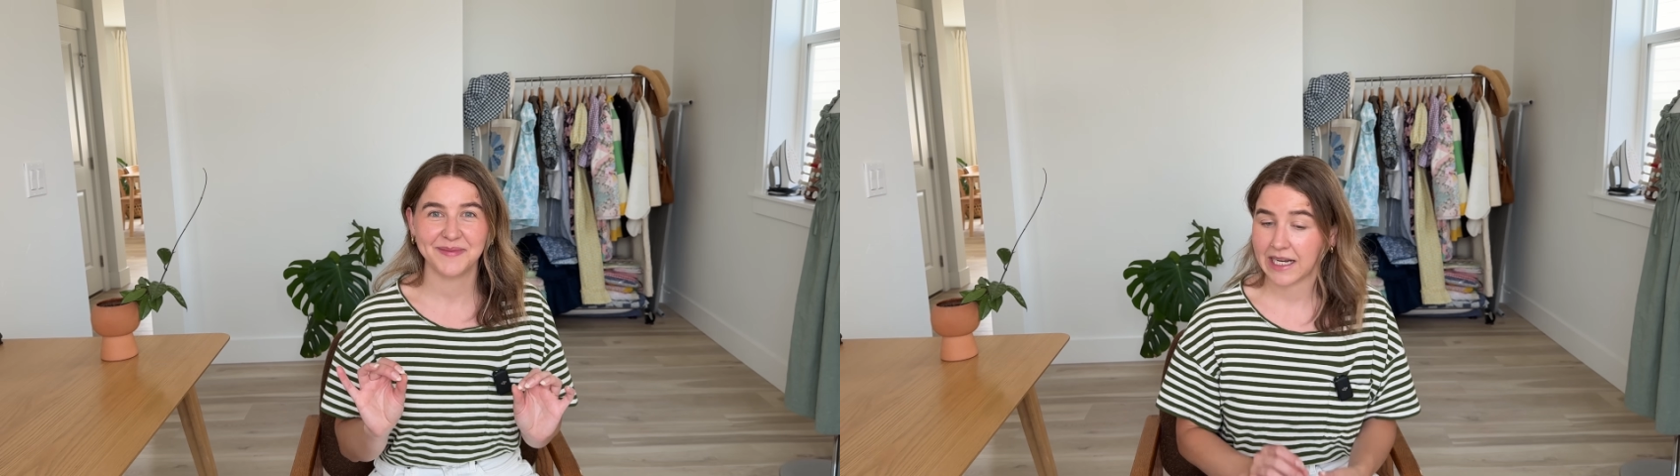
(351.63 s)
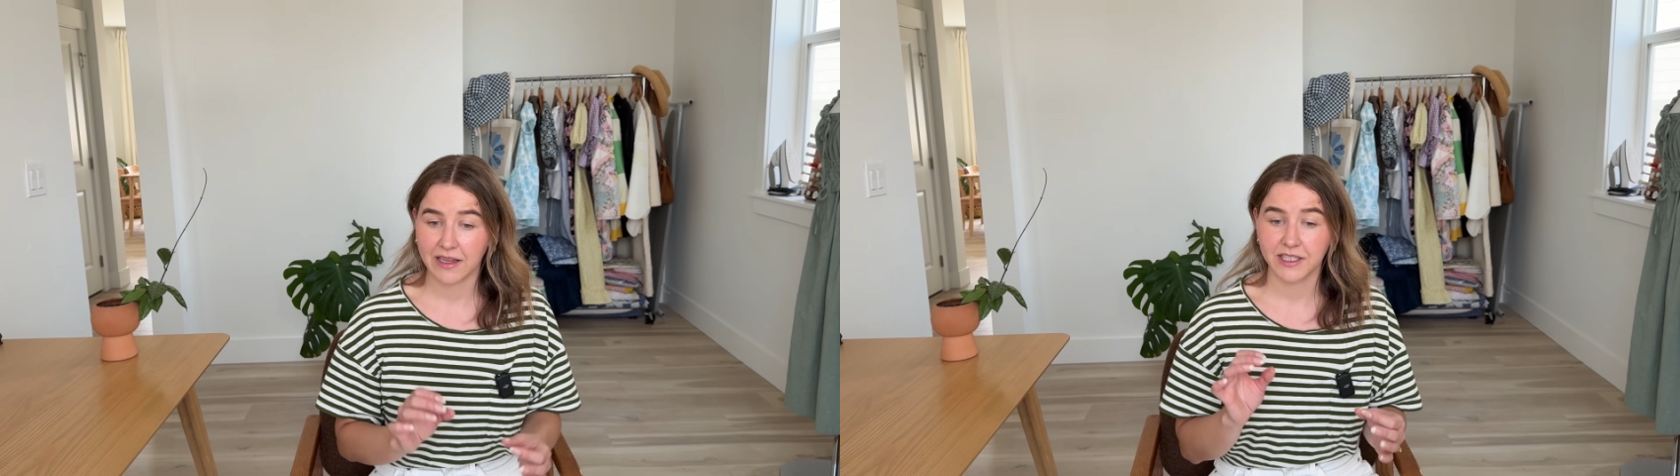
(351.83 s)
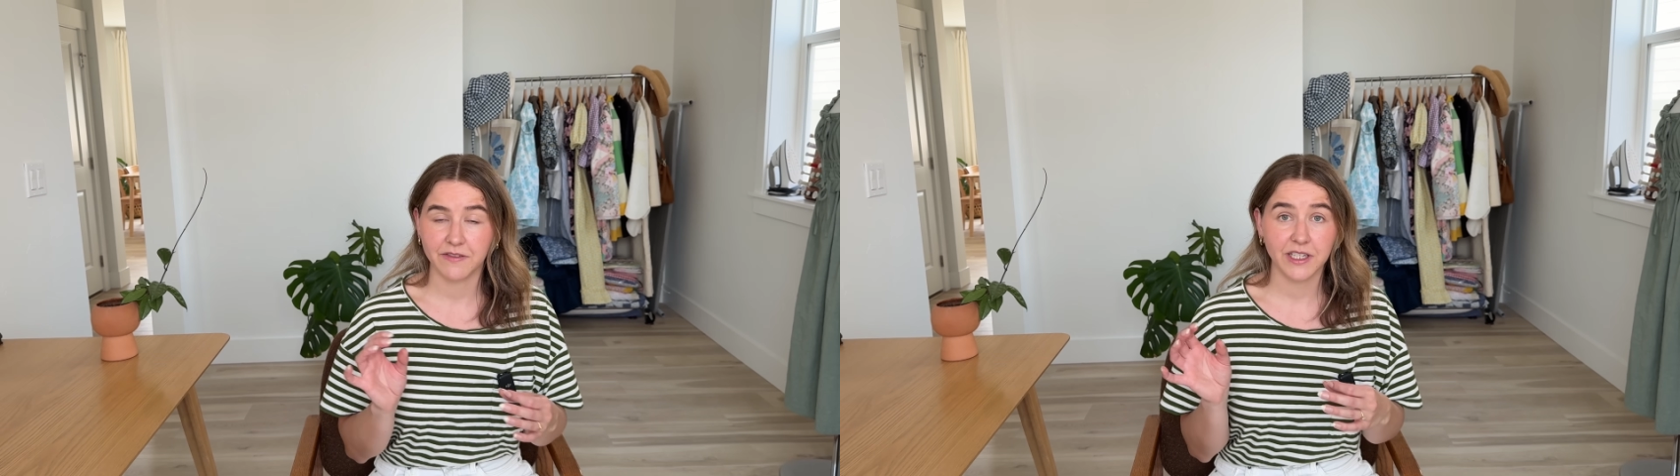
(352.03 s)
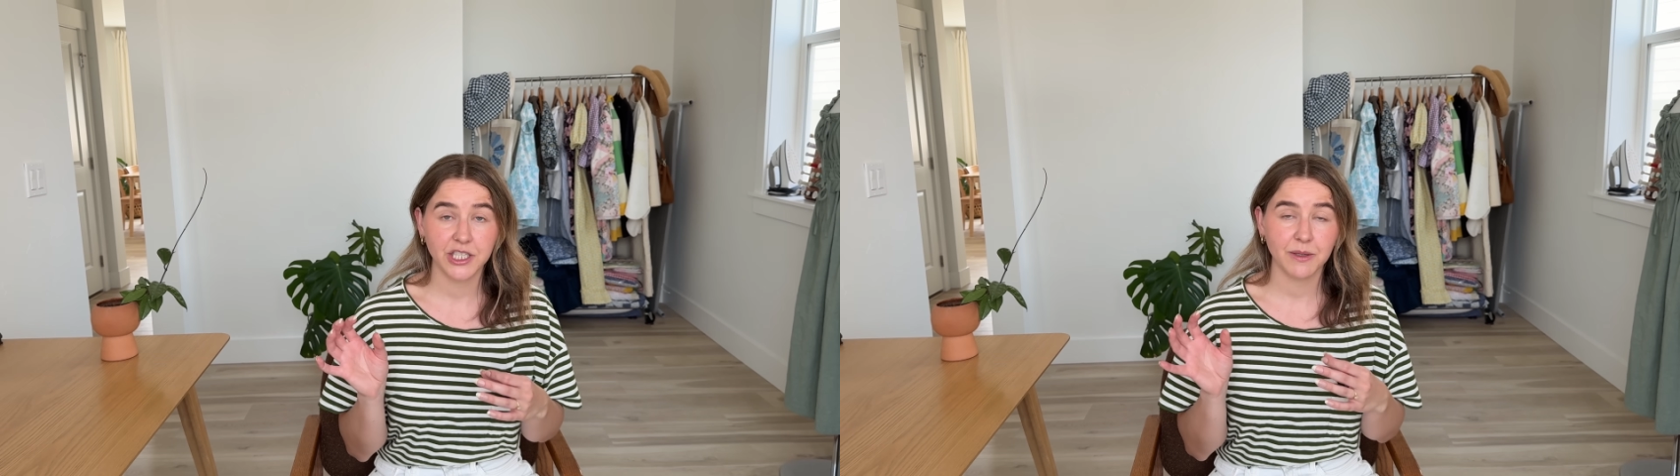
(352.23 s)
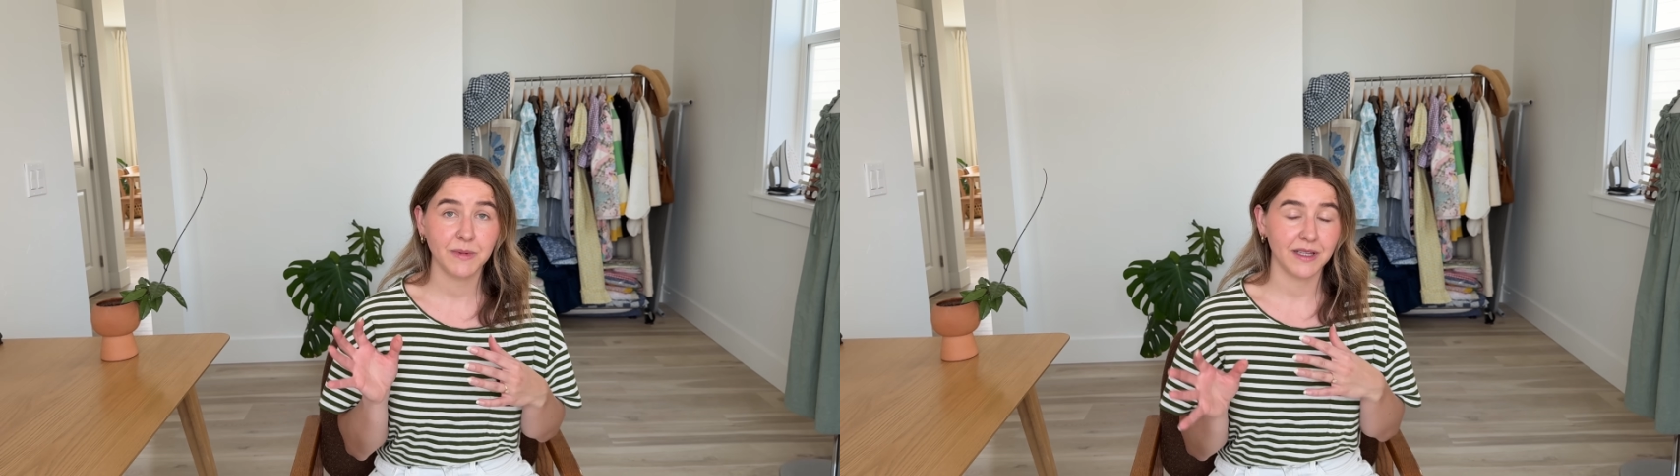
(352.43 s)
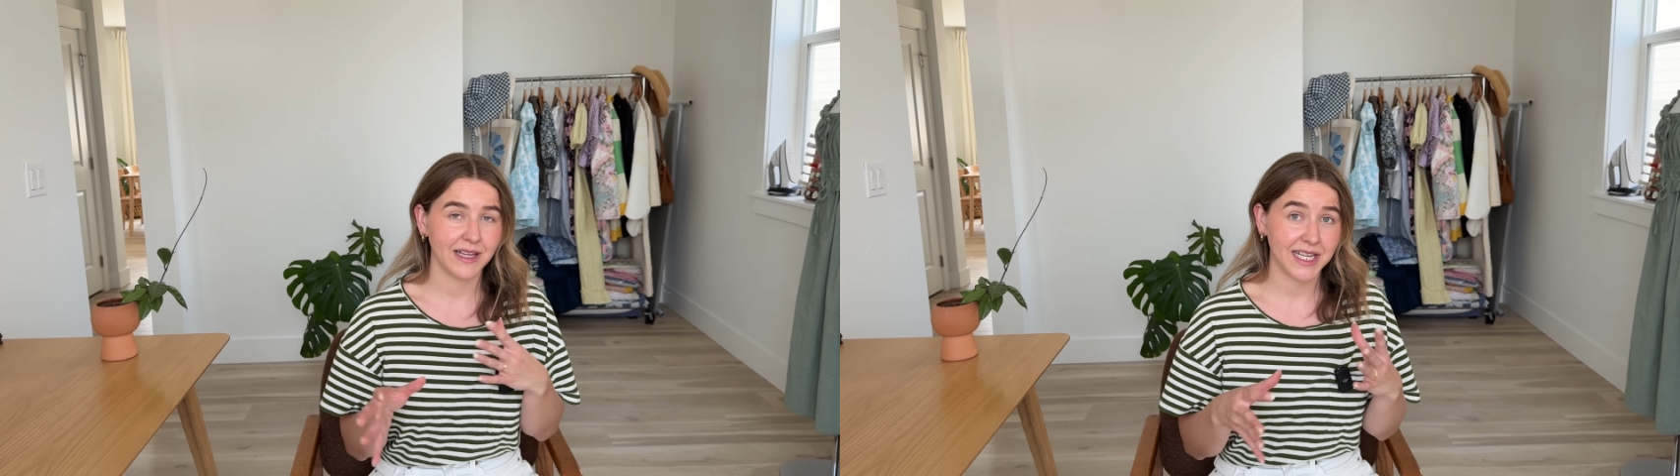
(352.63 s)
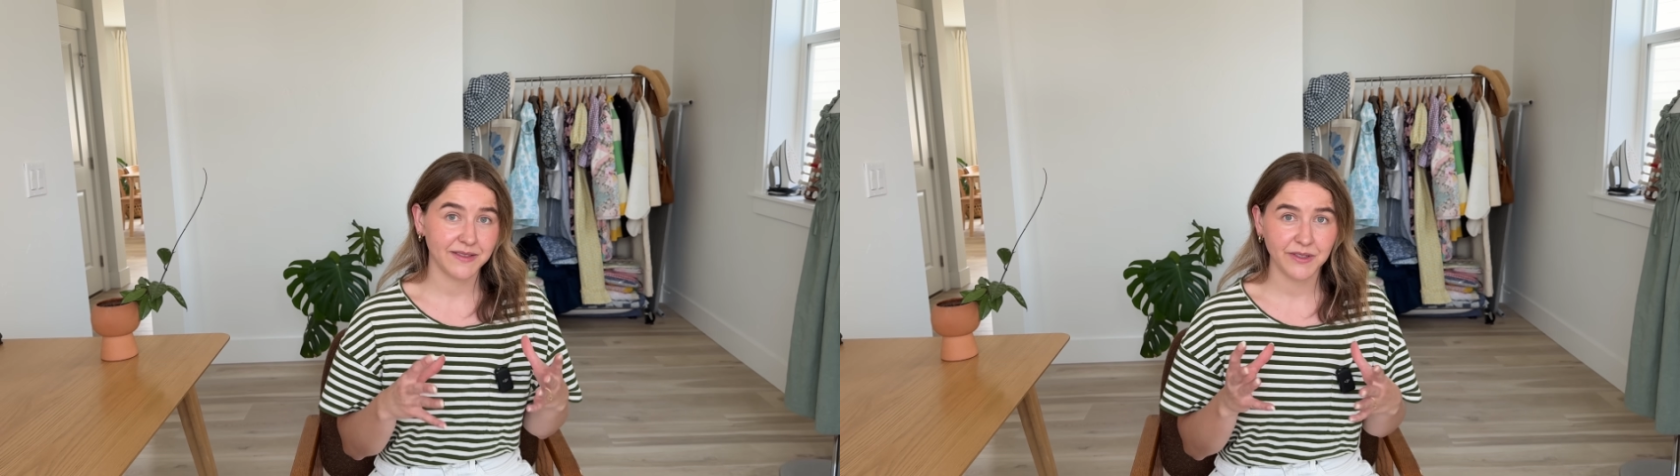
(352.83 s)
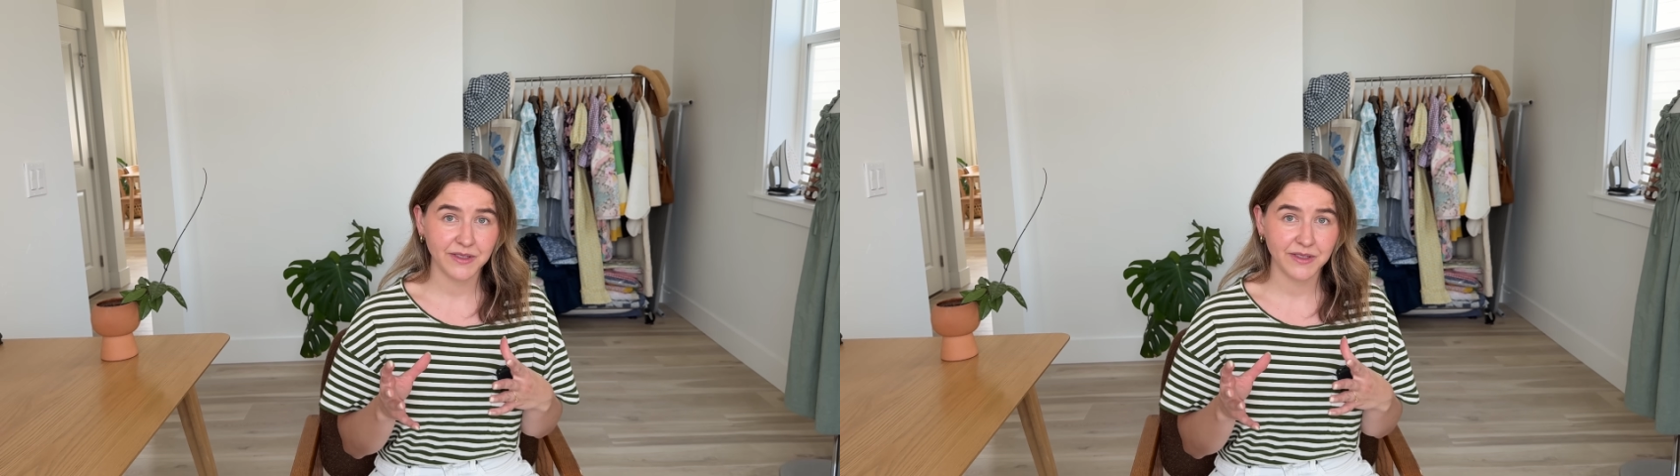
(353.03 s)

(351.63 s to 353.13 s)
Now let's finish up the last few